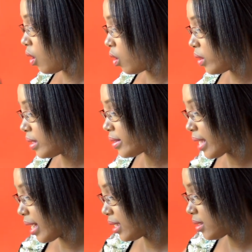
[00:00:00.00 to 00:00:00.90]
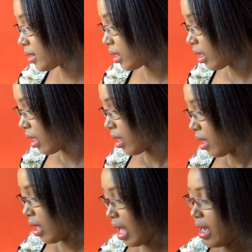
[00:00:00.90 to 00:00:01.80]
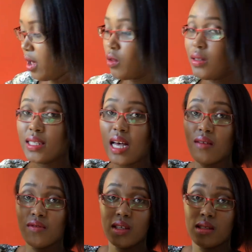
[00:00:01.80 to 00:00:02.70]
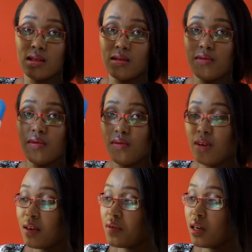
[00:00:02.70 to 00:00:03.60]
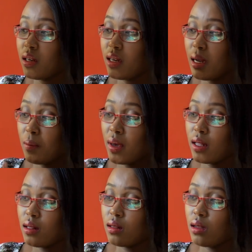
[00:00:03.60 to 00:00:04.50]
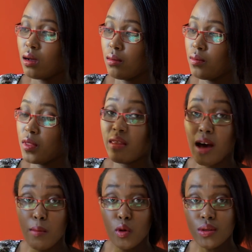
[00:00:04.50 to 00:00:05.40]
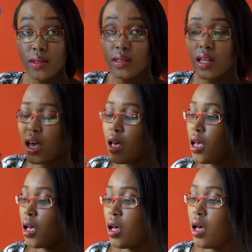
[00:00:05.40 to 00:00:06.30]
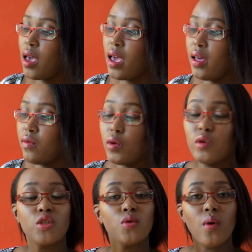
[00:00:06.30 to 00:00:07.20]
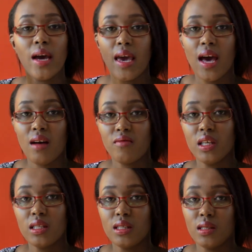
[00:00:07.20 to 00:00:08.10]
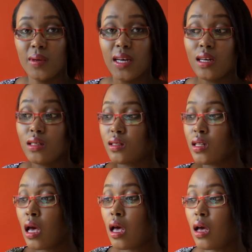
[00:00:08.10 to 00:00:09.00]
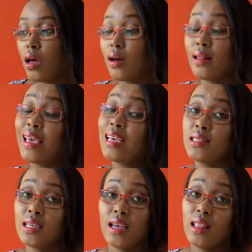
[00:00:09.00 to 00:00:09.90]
on this side I always have this five hundred milliliter um, thermos, and the reason why I have this is because, like I said, I